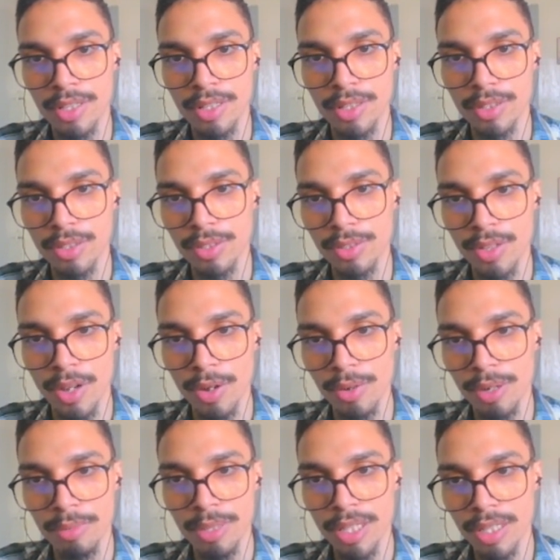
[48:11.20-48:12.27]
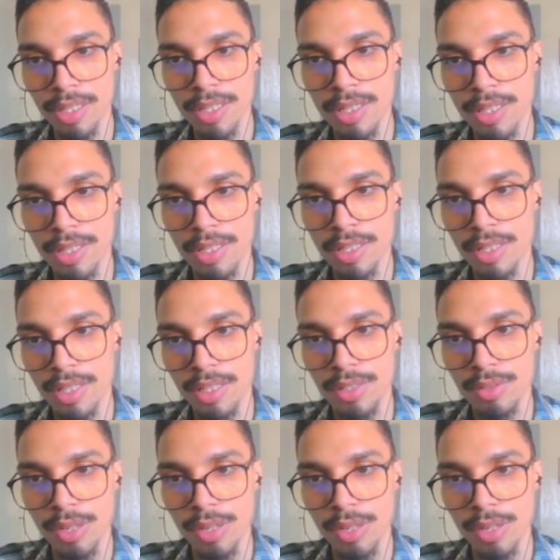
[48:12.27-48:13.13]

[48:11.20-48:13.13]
you know what I mean? So